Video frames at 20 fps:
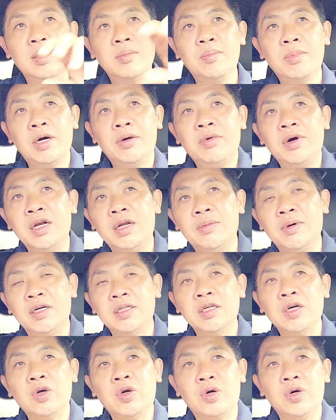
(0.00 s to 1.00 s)
But what about
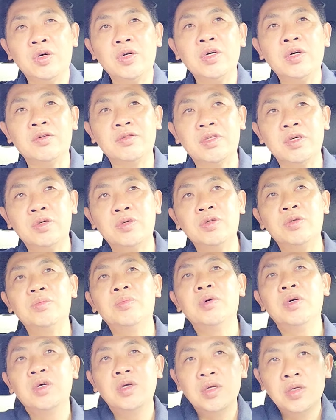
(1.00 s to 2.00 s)
the corner of the room?
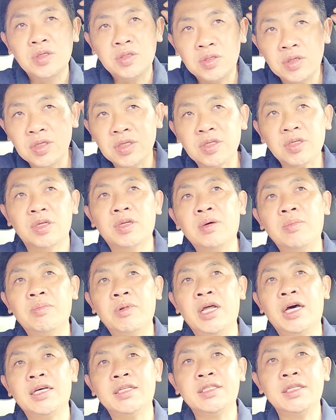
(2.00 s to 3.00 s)
So it's going to
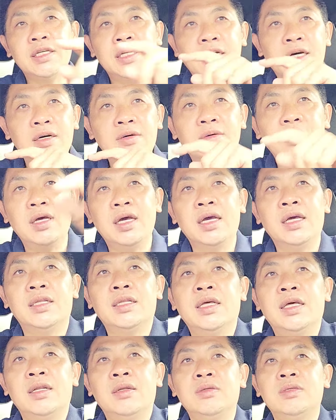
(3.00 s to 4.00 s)
blast it out and
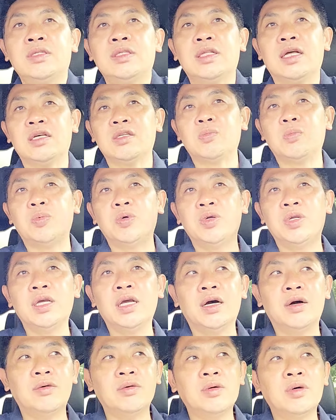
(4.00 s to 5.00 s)
then starts pulling
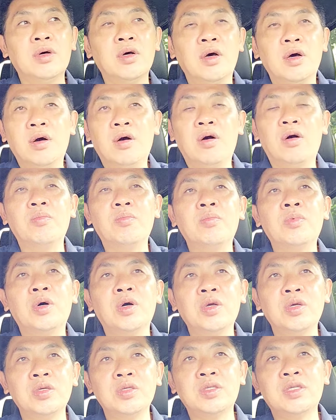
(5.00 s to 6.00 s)
out hot
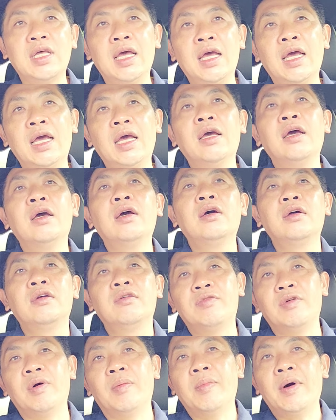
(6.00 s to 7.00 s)
moist air
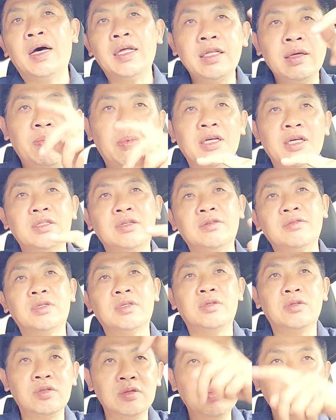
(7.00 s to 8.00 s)
from other parts of the
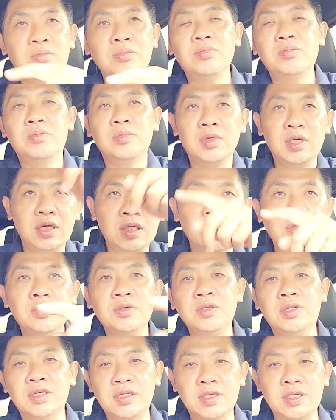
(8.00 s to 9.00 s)
room into
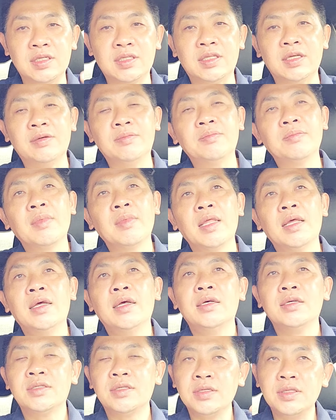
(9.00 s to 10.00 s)
the system.
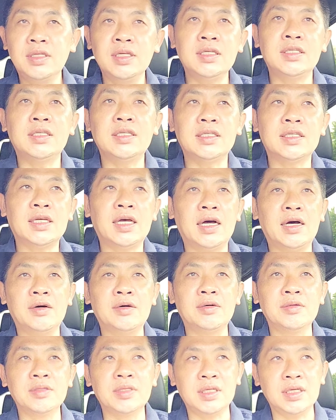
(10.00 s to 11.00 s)
So this is
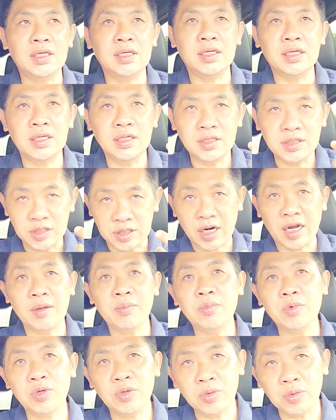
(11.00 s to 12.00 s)
how the dry
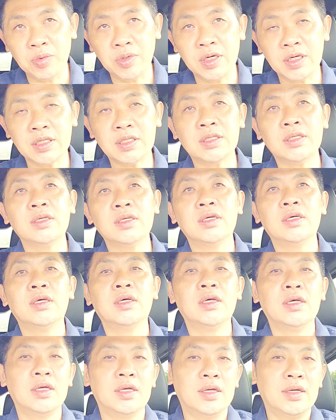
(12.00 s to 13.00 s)
mode works.
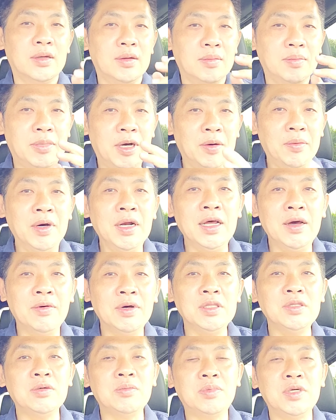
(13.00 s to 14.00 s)
But what I
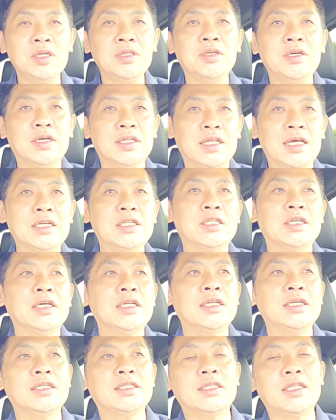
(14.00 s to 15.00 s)
want to bring to your
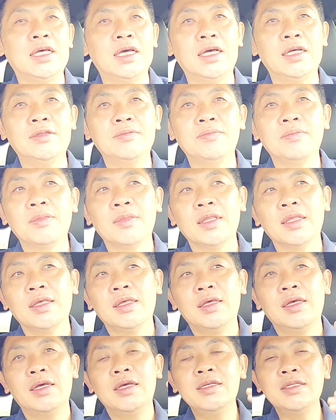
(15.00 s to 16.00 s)
attention is that
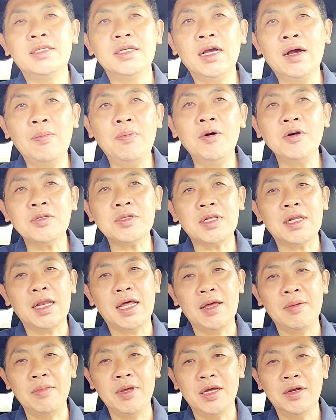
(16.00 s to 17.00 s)
in Singapore's
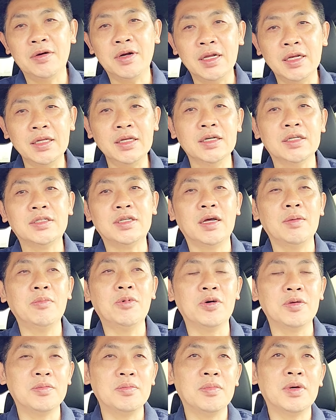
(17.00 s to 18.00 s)
climate, running a dry
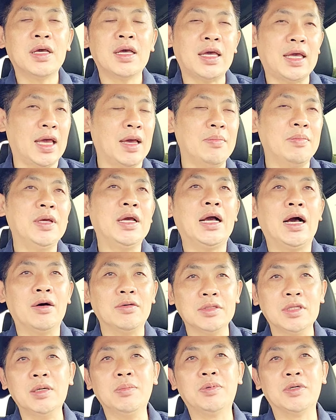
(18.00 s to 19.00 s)
mode can be
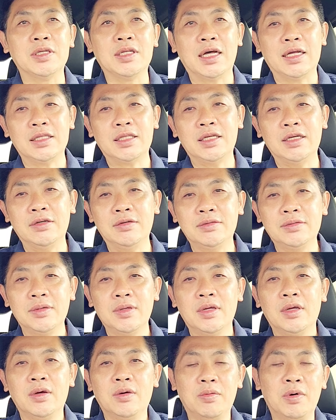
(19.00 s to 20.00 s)
counterproductive.
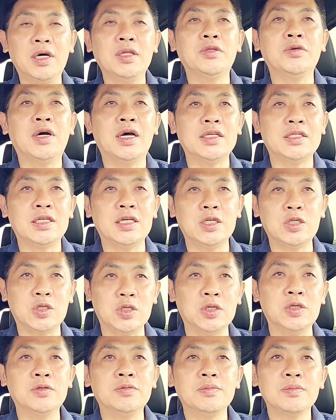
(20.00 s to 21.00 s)
Why do I say
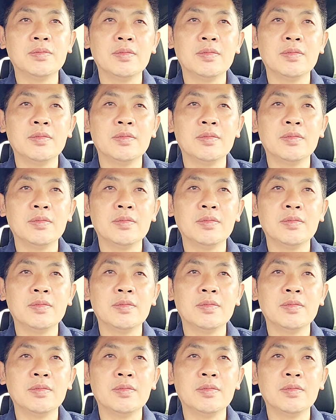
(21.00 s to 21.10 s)
so?